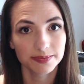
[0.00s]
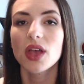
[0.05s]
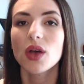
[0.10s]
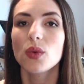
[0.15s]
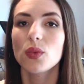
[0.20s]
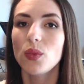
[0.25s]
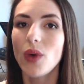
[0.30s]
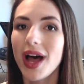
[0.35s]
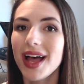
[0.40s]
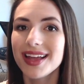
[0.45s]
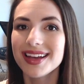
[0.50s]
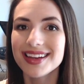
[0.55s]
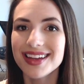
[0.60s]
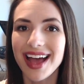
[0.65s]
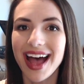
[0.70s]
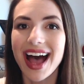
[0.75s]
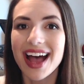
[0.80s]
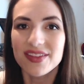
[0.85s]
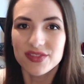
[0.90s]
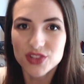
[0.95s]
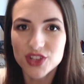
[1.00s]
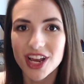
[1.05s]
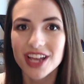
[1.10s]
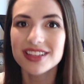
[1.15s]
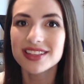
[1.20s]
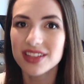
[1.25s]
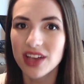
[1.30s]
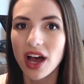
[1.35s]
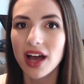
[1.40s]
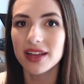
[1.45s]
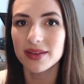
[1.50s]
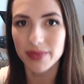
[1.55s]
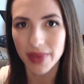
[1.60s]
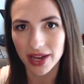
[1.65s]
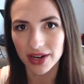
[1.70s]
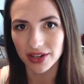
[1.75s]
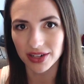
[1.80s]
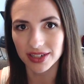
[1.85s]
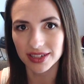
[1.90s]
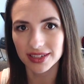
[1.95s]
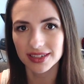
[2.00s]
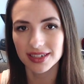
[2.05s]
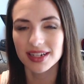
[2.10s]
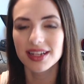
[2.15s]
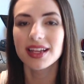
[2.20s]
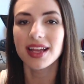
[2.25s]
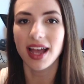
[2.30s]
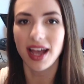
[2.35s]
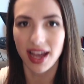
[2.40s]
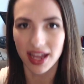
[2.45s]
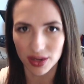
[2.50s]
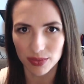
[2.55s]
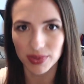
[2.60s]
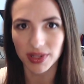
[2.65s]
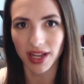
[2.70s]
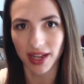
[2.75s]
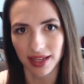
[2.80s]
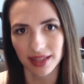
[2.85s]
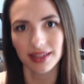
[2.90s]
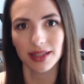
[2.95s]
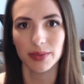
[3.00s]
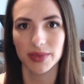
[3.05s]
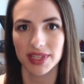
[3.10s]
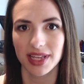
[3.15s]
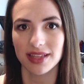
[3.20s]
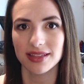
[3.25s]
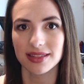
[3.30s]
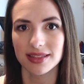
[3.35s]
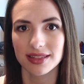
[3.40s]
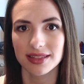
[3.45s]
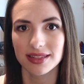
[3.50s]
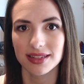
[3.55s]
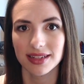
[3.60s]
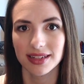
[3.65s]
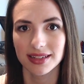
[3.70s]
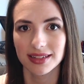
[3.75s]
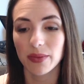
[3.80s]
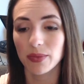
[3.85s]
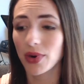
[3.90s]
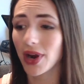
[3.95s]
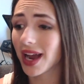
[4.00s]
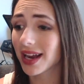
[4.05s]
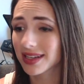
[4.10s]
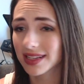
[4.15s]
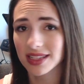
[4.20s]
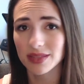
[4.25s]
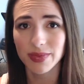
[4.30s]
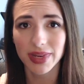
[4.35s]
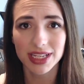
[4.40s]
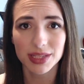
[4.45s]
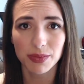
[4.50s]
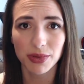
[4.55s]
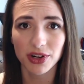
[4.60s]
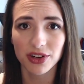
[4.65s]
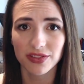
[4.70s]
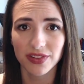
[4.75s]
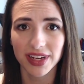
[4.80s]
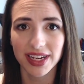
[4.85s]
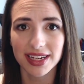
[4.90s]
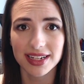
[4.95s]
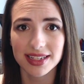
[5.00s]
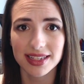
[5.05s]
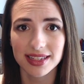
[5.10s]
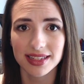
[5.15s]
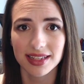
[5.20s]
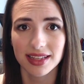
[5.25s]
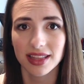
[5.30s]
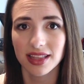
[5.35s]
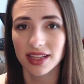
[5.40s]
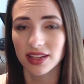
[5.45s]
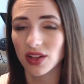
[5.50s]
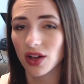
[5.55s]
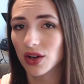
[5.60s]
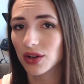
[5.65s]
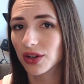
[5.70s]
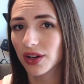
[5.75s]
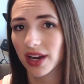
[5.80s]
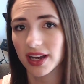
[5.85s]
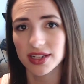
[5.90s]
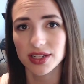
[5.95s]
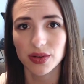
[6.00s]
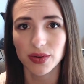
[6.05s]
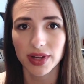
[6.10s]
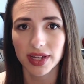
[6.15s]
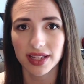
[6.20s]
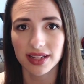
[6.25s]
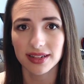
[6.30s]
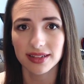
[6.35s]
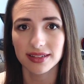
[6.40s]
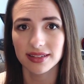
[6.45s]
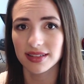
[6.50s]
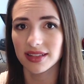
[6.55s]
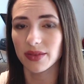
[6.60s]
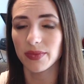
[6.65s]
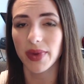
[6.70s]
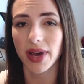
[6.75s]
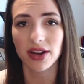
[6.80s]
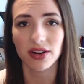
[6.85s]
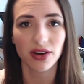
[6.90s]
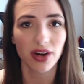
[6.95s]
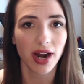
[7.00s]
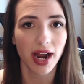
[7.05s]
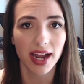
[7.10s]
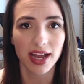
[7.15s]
One, I've just gotten better at applying LipSense. Practice makes perfect. The longer I do it, the better I